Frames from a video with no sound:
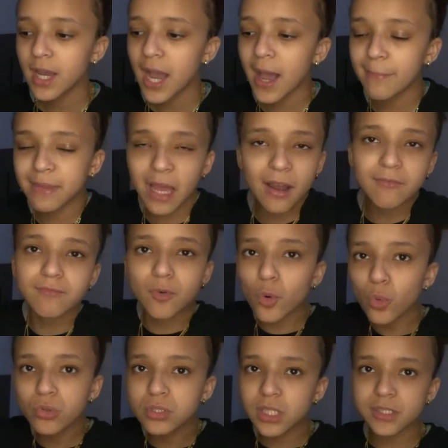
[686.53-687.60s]
I'm not
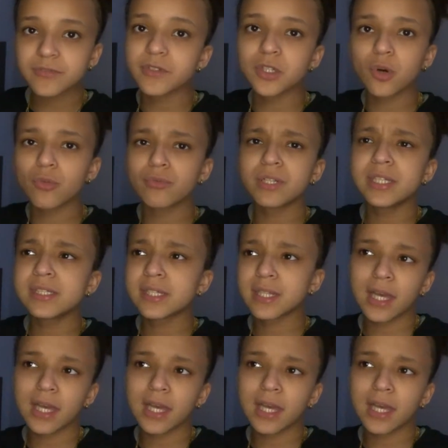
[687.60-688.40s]
rude just for no reason.